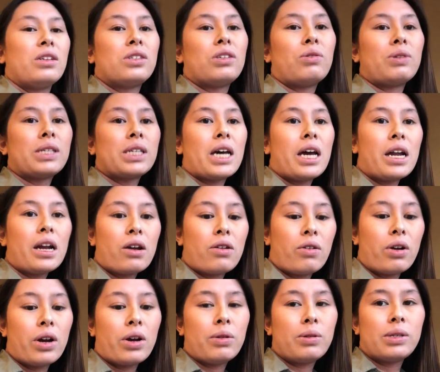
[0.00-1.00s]
so it's kind of
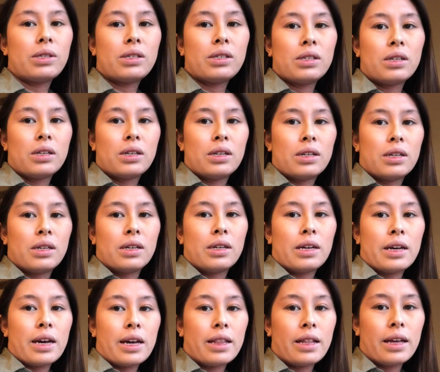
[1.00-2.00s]
gross.
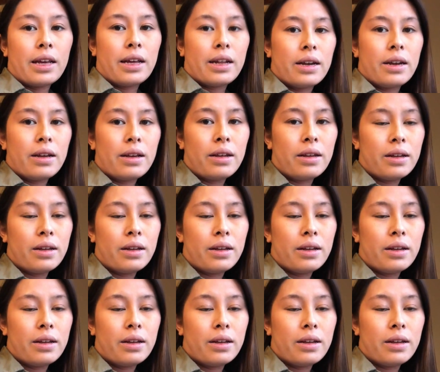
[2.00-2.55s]
And then